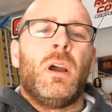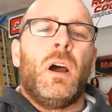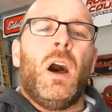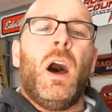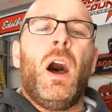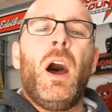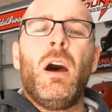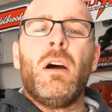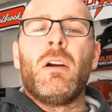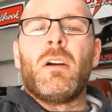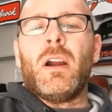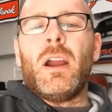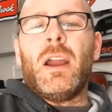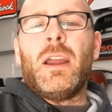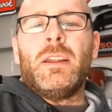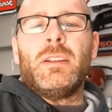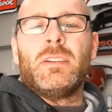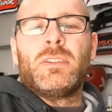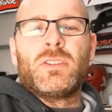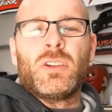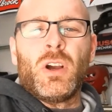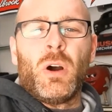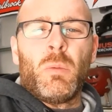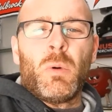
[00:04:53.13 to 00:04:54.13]
All
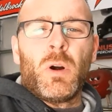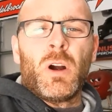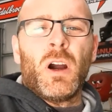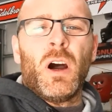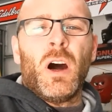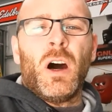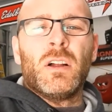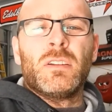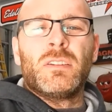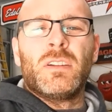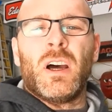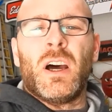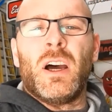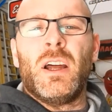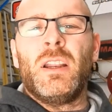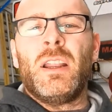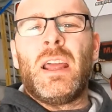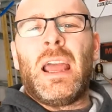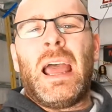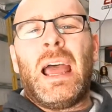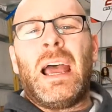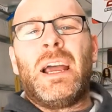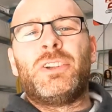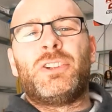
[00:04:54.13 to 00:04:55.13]
right, so we're all
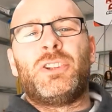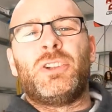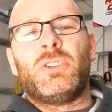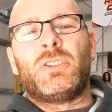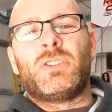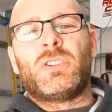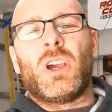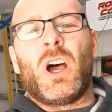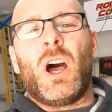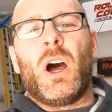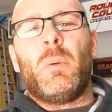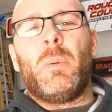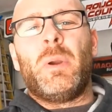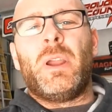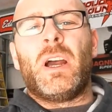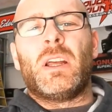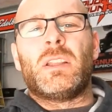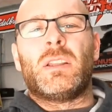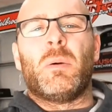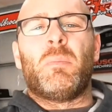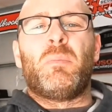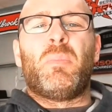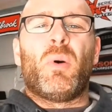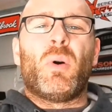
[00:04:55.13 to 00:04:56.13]
done. As you saw, we
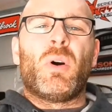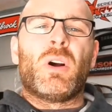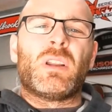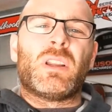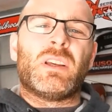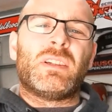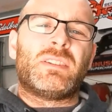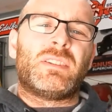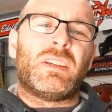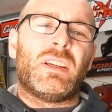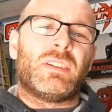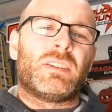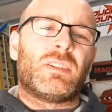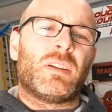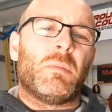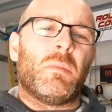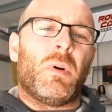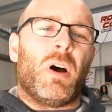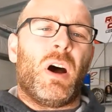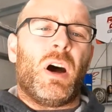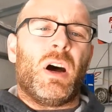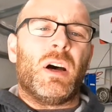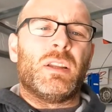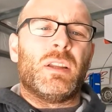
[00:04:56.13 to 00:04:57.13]
got the Borla
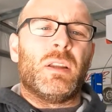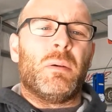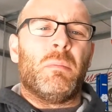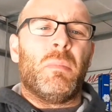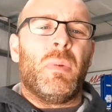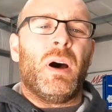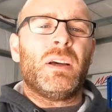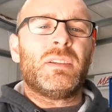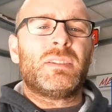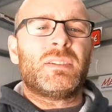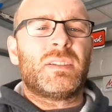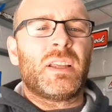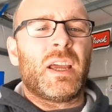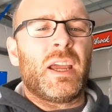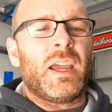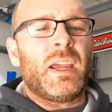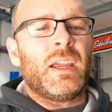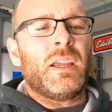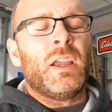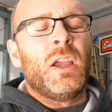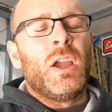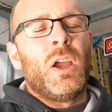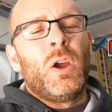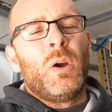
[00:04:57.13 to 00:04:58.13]
system on the
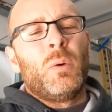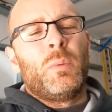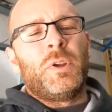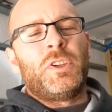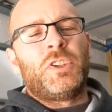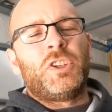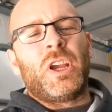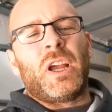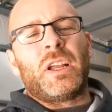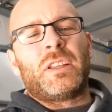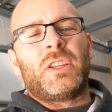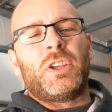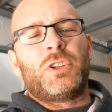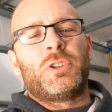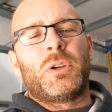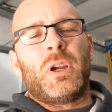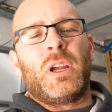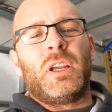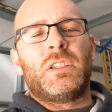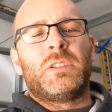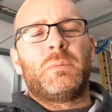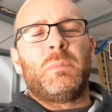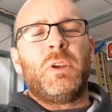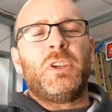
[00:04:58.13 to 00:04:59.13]
Mustang. We checked the
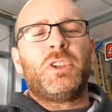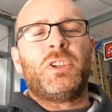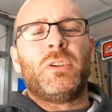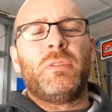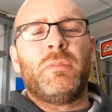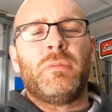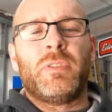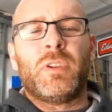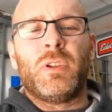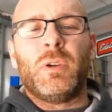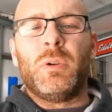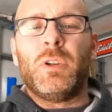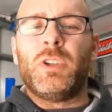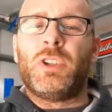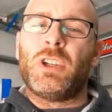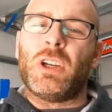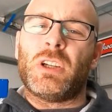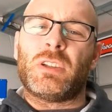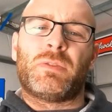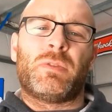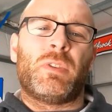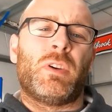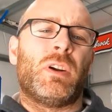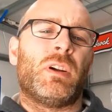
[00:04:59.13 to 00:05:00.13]
transmission fluid
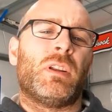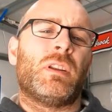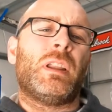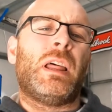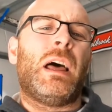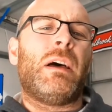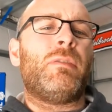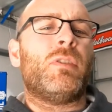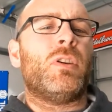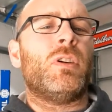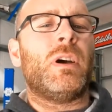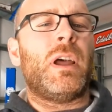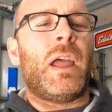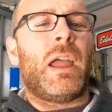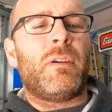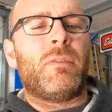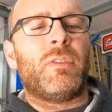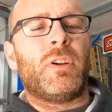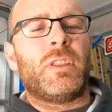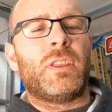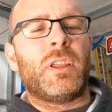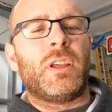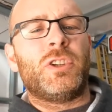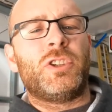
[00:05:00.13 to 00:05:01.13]
just for a level.
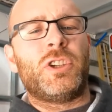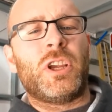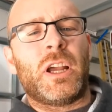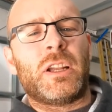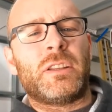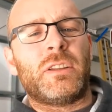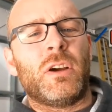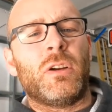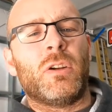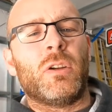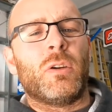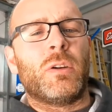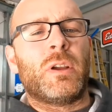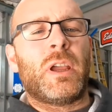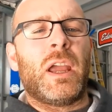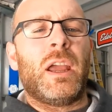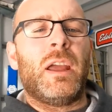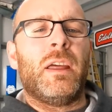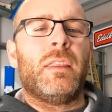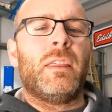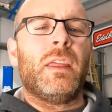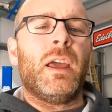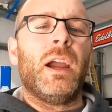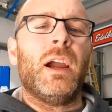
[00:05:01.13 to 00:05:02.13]
Everything checked out
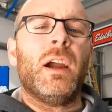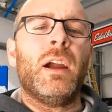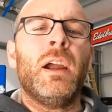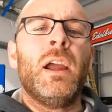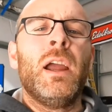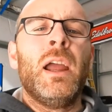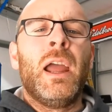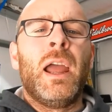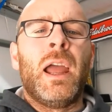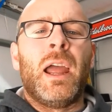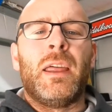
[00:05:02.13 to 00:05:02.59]
okay there.